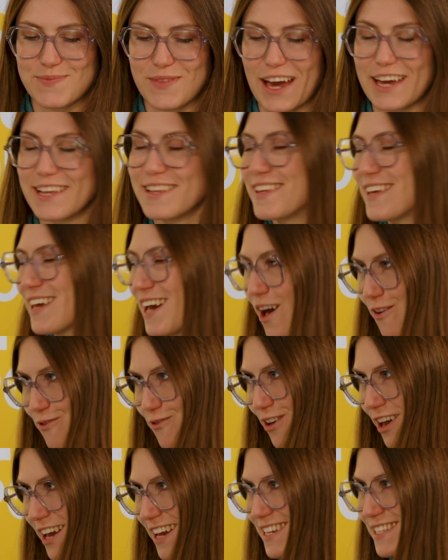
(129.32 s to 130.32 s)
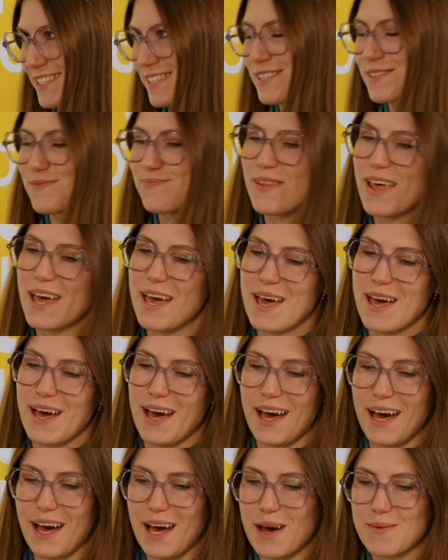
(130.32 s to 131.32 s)
idea phase,
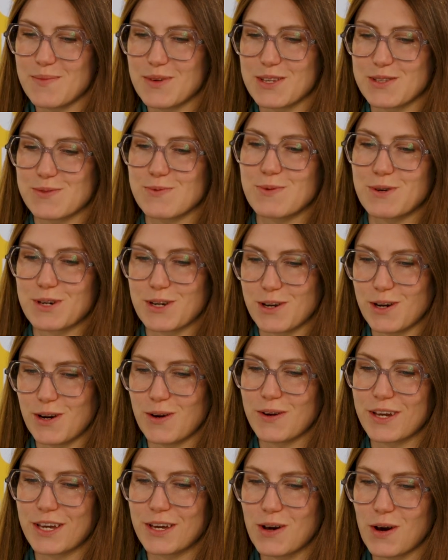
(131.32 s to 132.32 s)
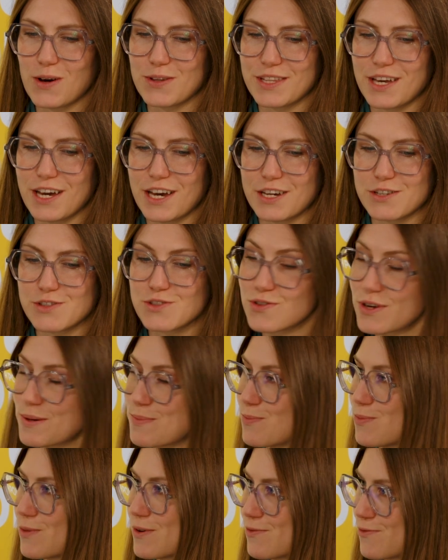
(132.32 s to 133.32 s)
because we were going on a
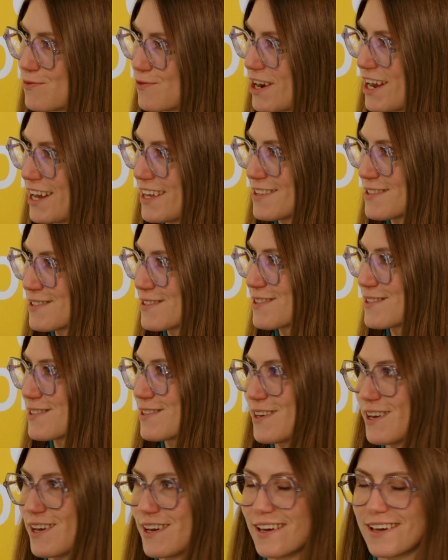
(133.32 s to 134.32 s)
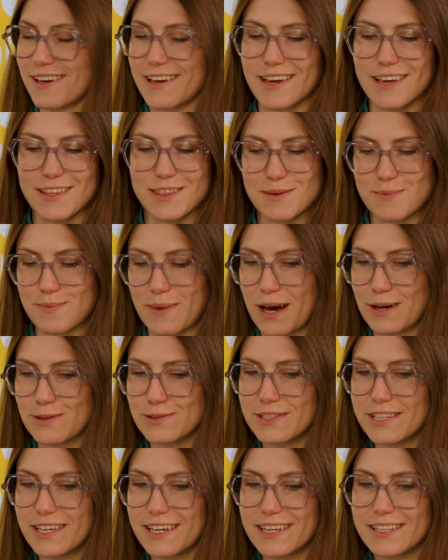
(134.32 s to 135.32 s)
trip with friends in the
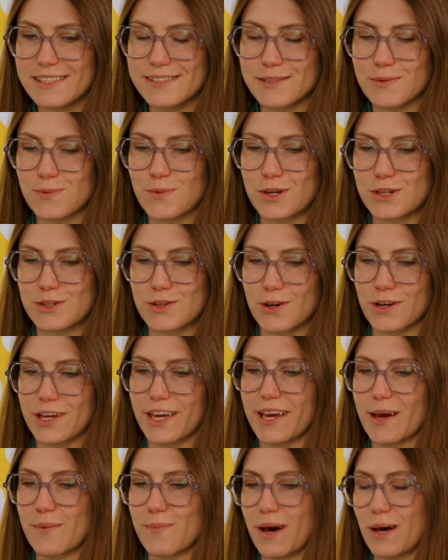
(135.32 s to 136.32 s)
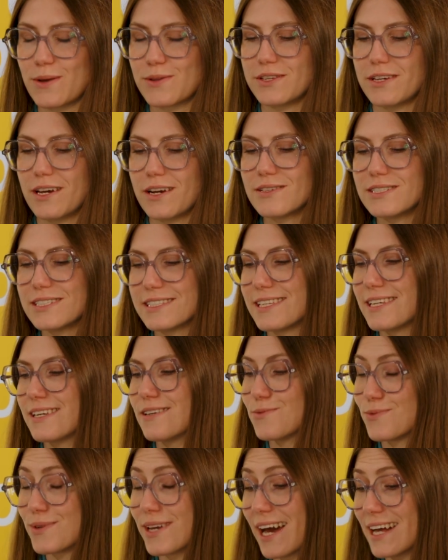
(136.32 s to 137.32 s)
mountains, and we're talking about the
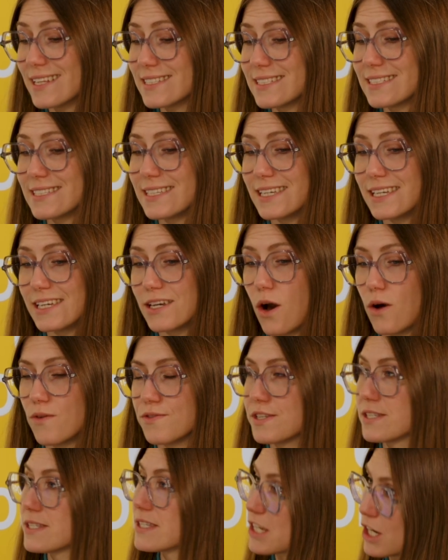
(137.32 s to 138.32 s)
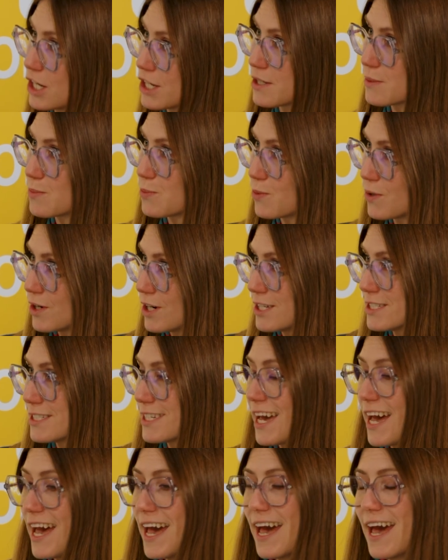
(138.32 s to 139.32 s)
reality of the startup world.
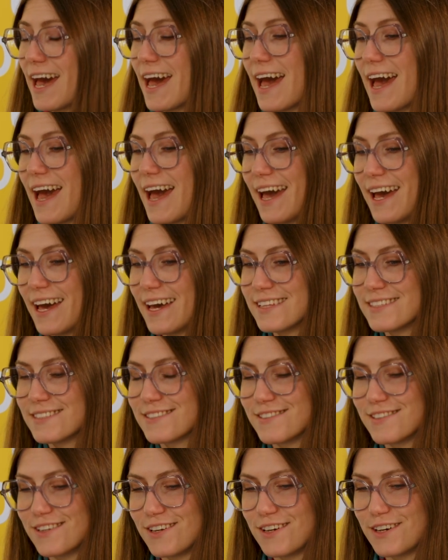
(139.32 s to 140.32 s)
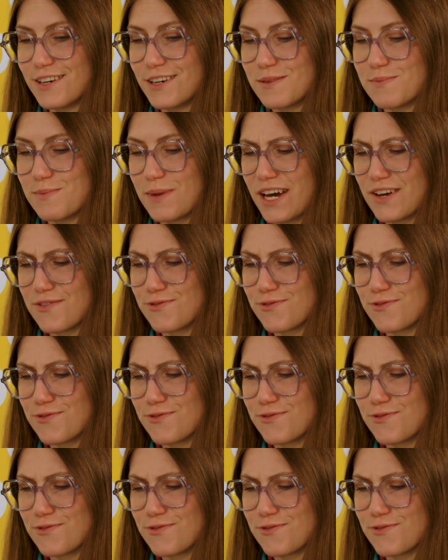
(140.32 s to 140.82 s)
And my